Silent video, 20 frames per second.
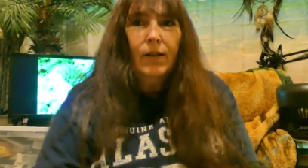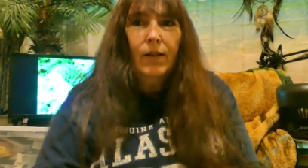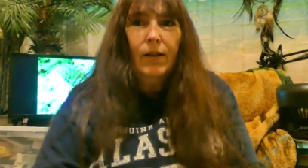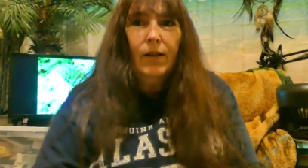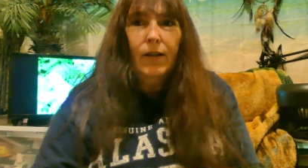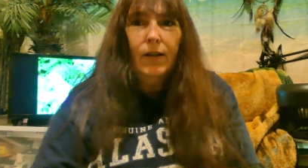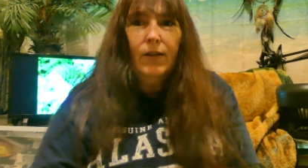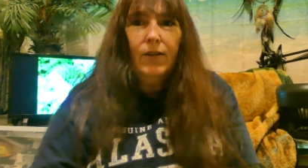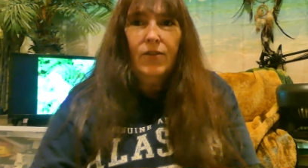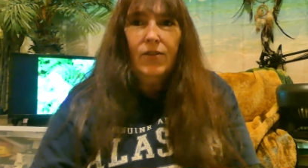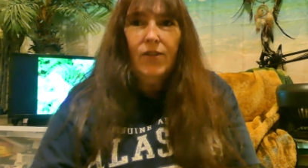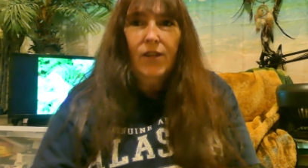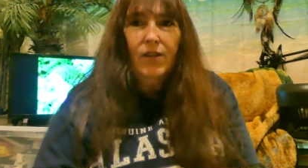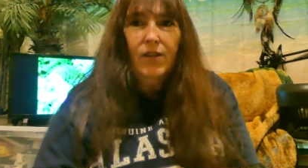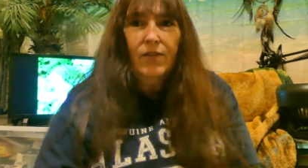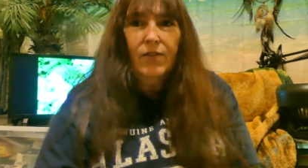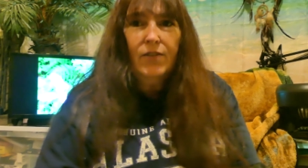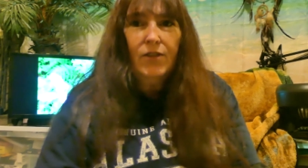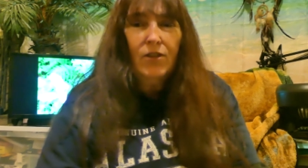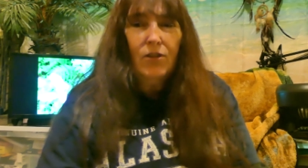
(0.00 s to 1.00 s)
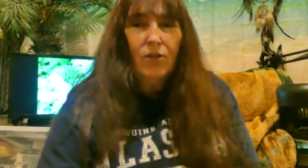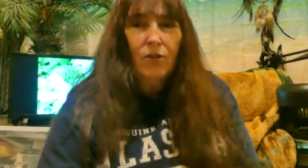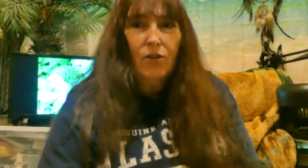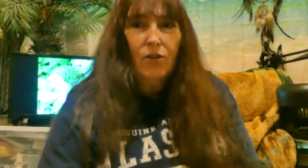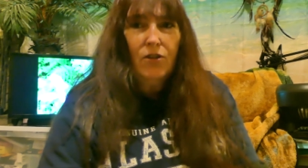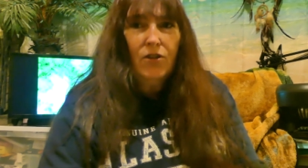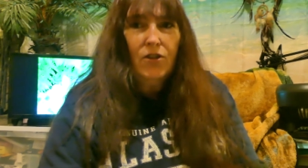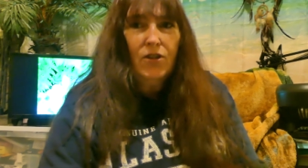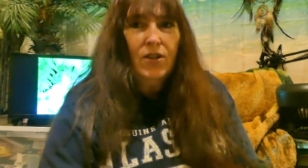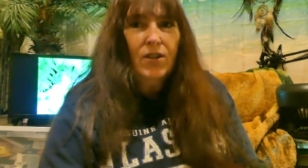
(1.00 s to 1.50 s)
and there's lots of
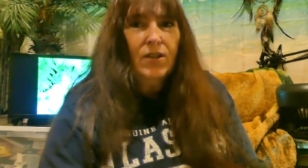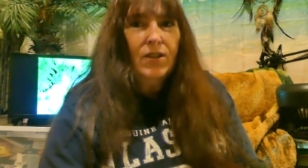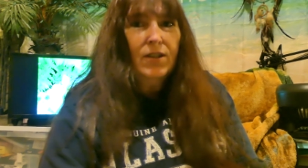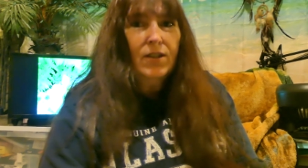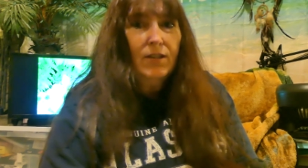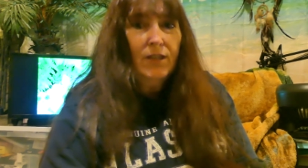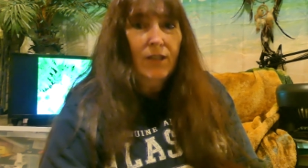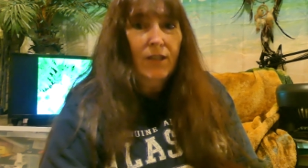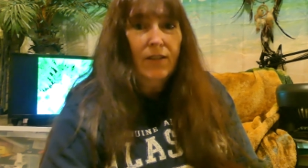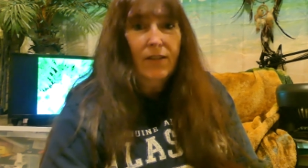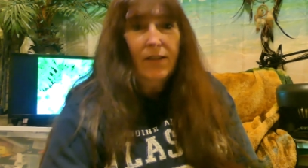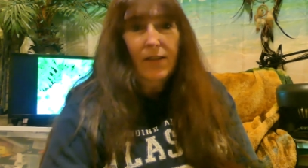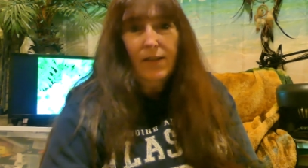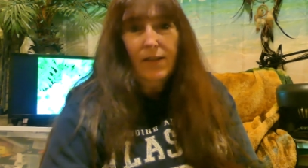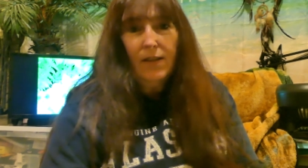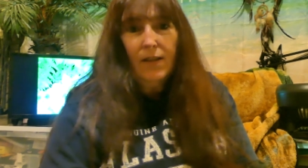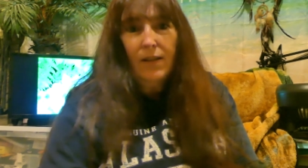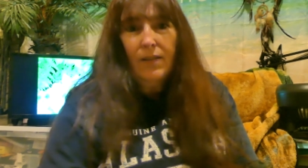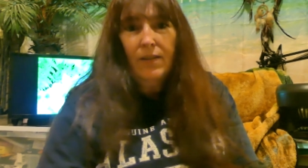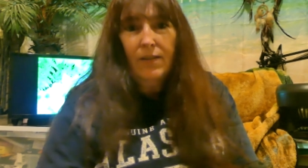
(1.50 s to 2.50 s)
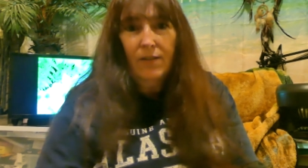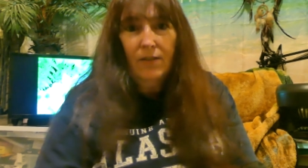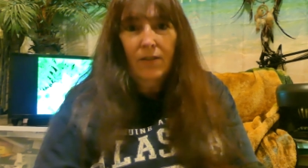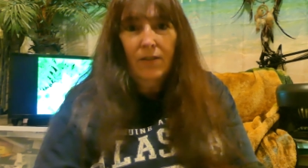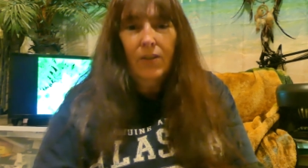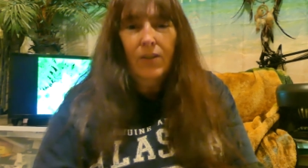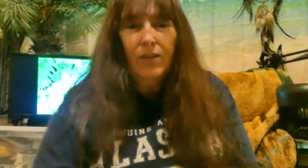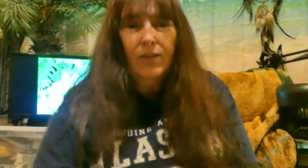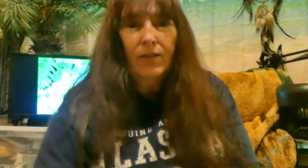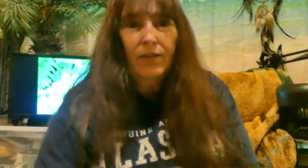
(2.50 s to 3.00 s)
excursions and things like that to do
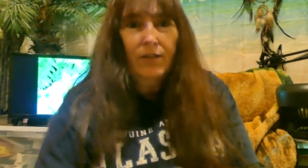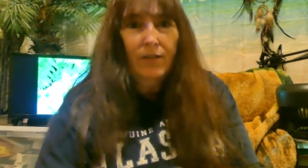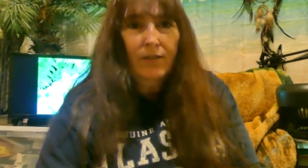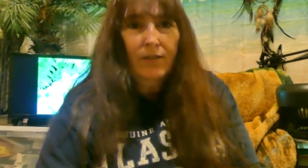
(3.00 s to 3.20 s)
in,